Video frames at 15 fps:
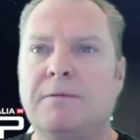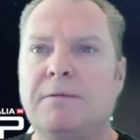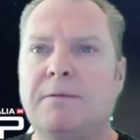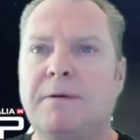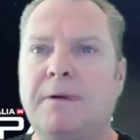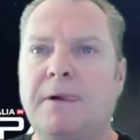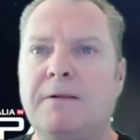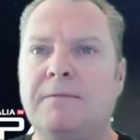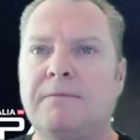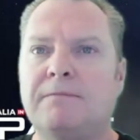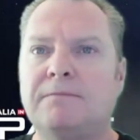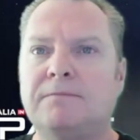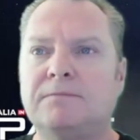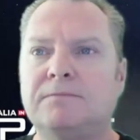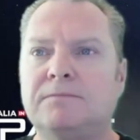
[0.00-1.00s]

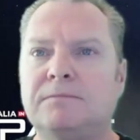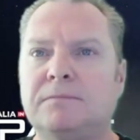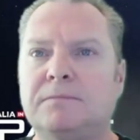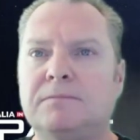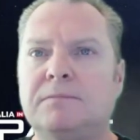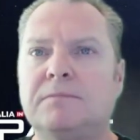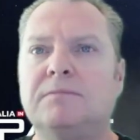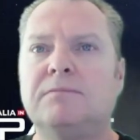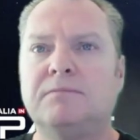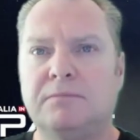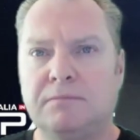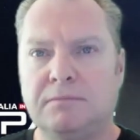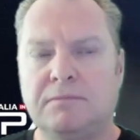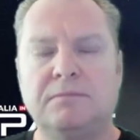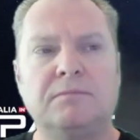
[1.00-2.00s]

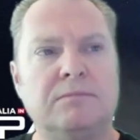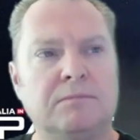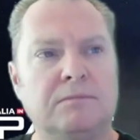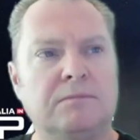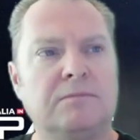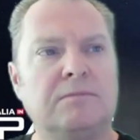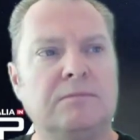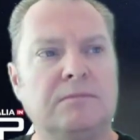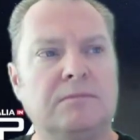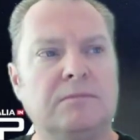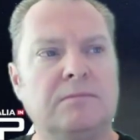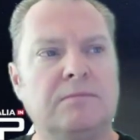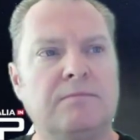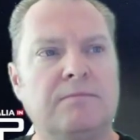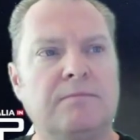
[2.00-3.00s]

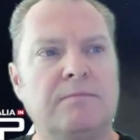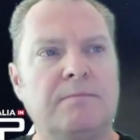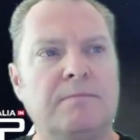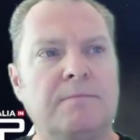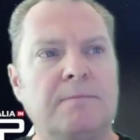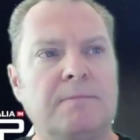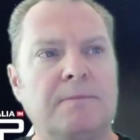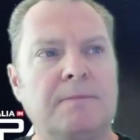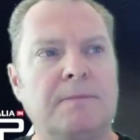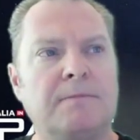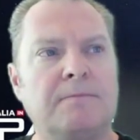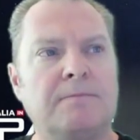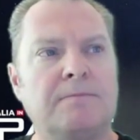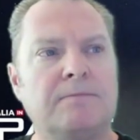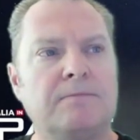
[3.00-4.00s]

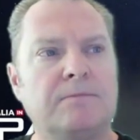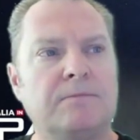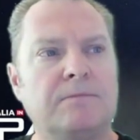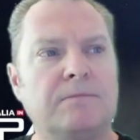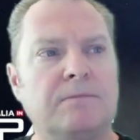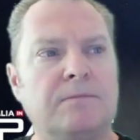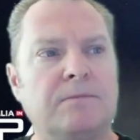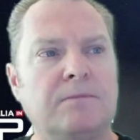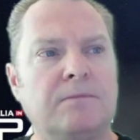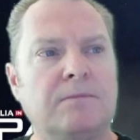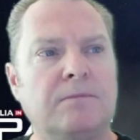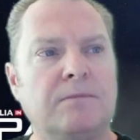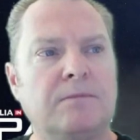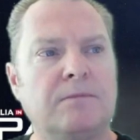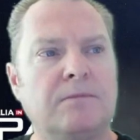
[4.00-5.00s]

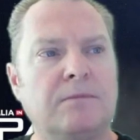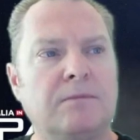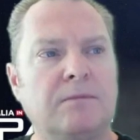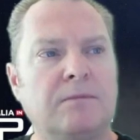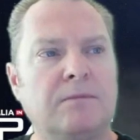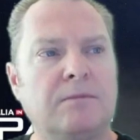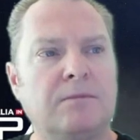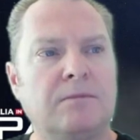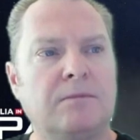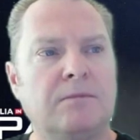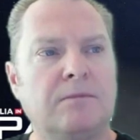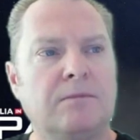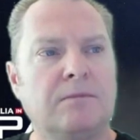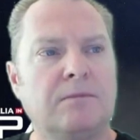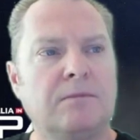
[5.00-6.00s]

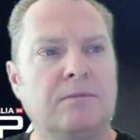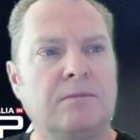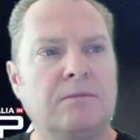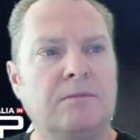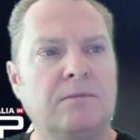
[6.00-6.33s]
The person shown says nothing.